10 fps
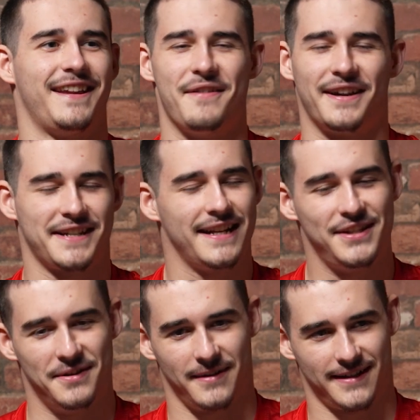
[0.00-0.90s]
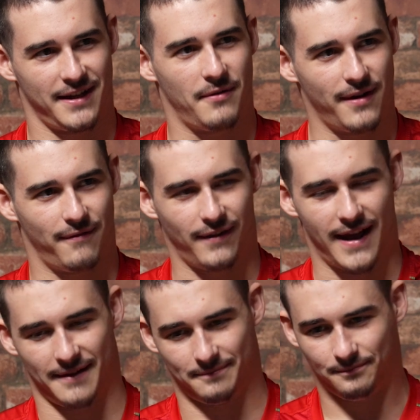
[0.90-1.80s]
If you ask any gymnast, they're quite
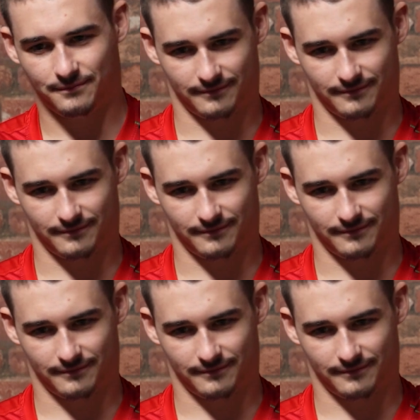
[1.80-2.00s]
flat.